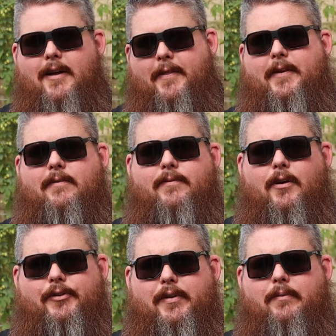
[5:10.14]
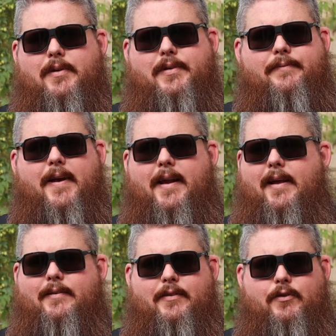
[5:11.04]
Not their fault. It was a
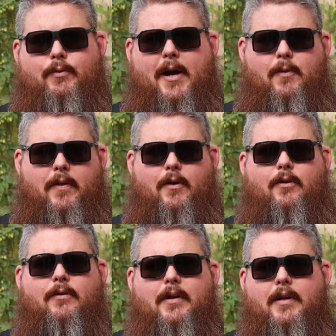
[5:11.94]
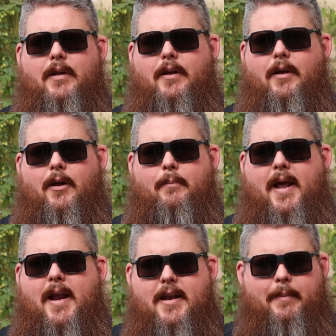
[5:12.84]
FedEx. This is right when the whole
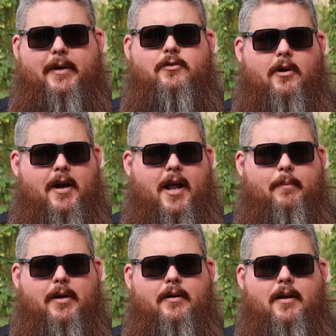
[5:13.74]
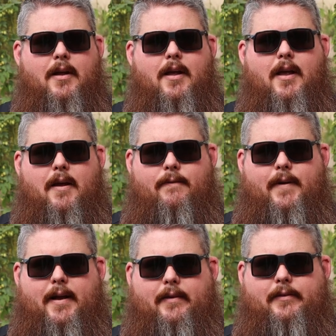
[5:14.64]
pandemic started to happen, and
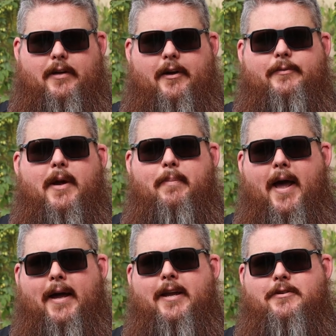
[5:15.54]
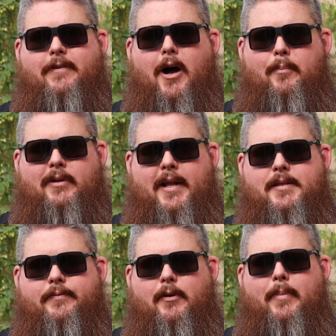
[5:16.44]
FedEx lost my package of hot
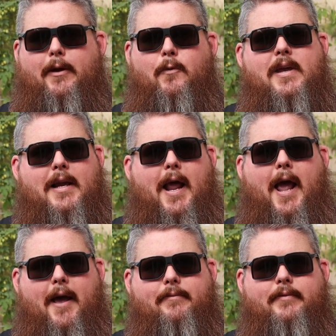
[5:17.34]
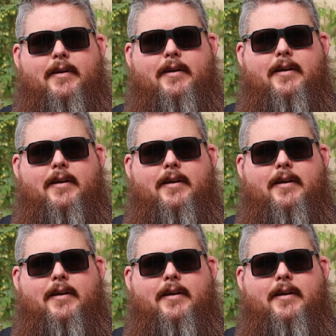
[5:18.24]
plants for about a week and a half.